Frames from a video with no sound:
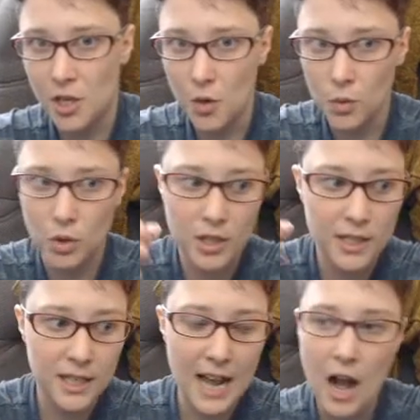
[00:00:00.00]
Snow. Look
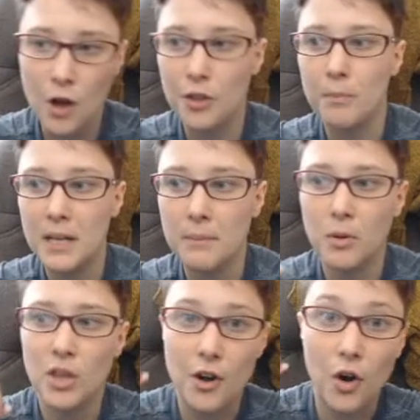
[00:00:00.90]
at how the
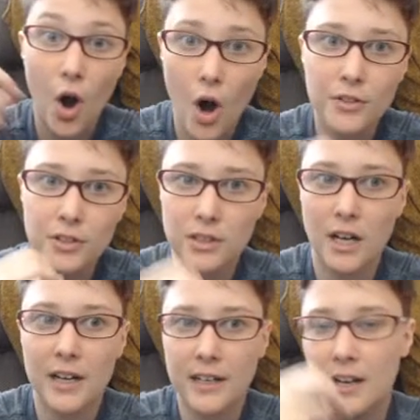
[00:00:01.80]
people that are on the
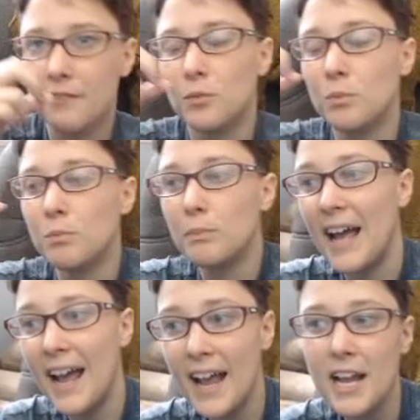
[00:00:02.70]
line have
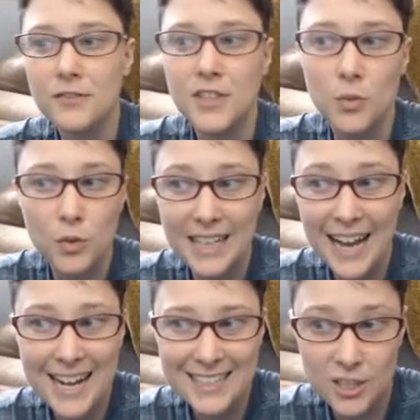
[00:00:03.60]
behaved and
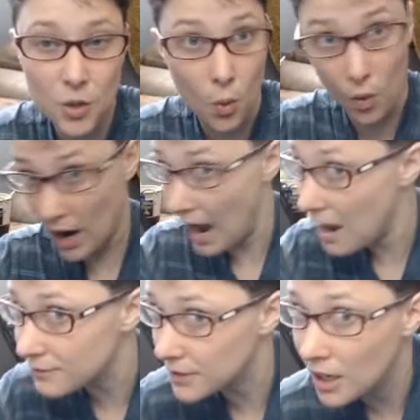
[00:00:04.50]
reacted, or
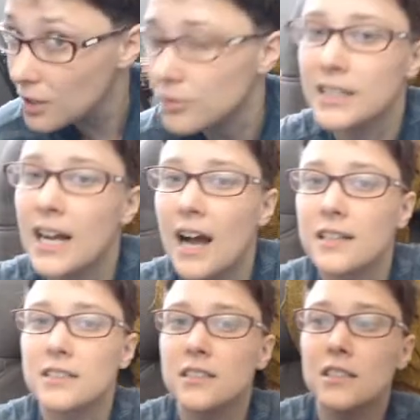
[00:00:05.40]
have not
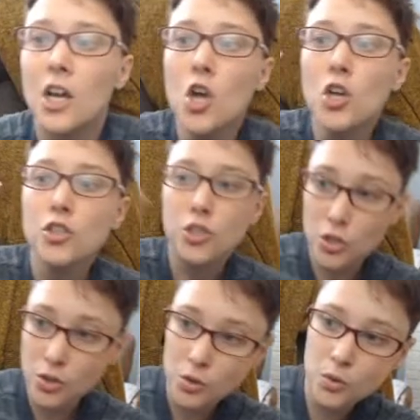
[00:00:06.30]
reacted,
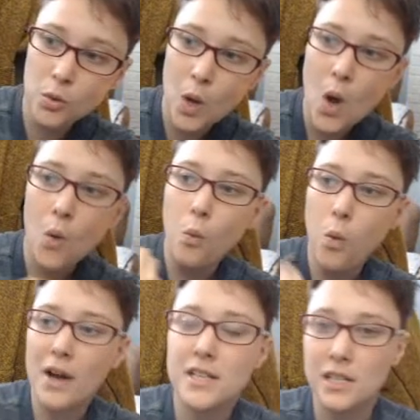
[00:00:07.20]
to
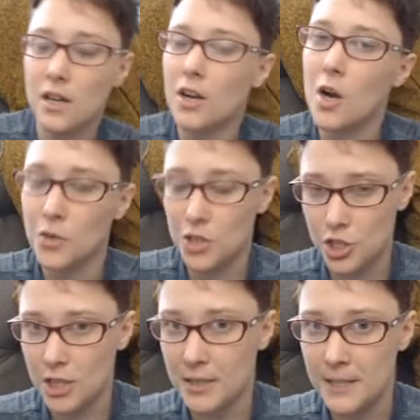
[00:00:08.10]
what has gone on with
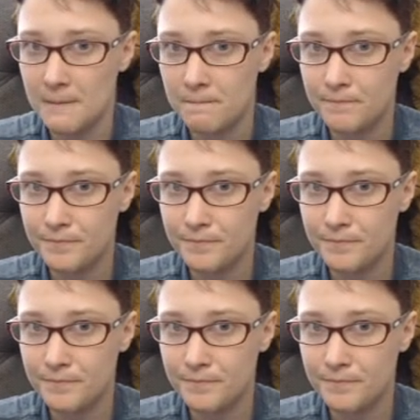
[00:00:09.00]
Jimmy.